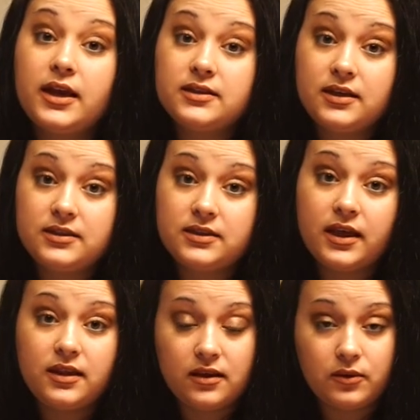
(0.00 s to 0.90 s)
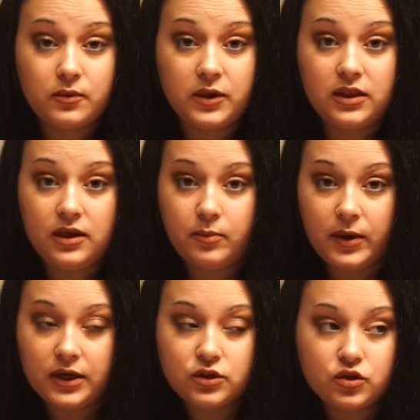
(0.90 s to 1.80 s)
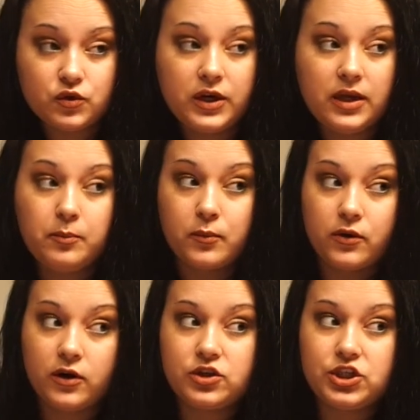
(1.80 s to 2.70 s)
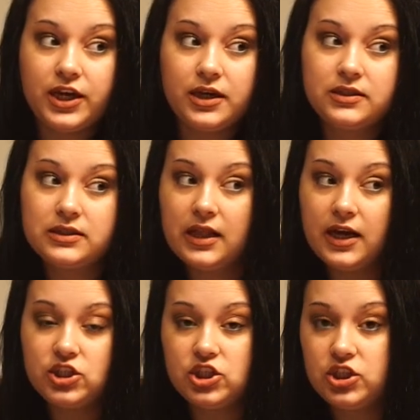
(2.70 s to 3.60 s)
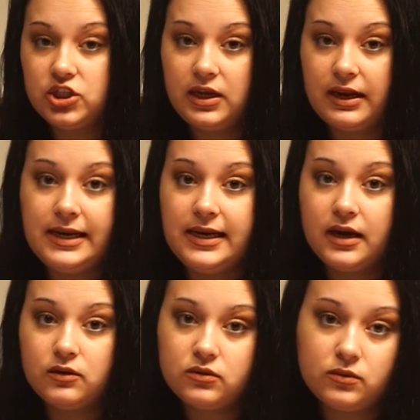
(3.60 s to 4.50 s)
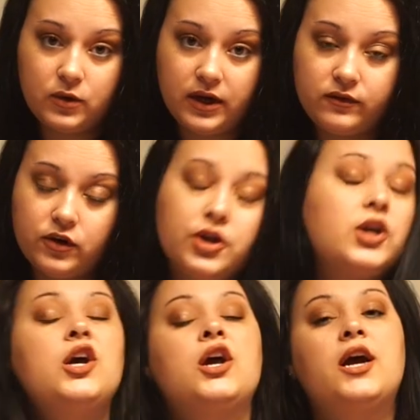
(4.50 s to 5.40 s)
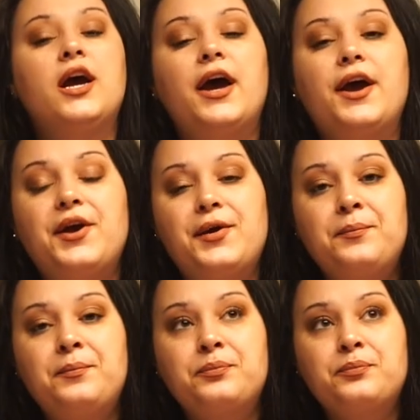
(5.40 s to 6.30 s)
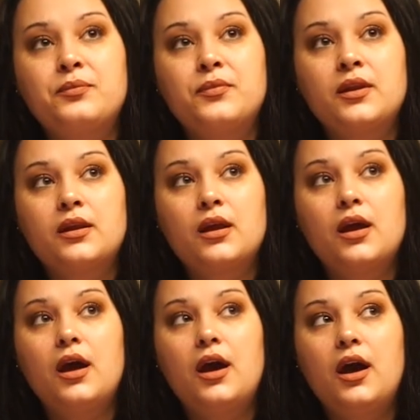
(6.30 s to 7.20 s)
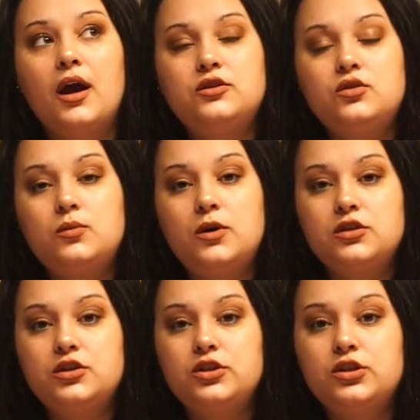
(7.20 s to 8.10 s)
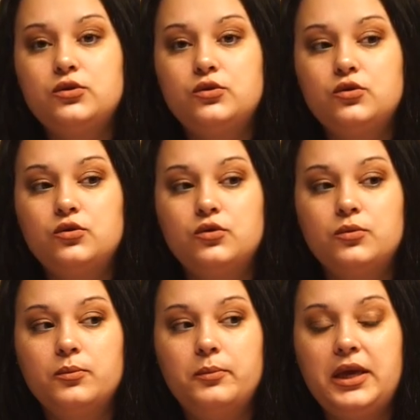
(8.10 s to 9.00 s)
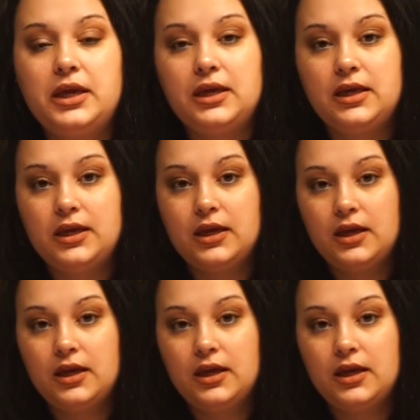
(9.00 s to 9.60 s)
As I said, with the pantry project slash clean out, whatever, I do want to make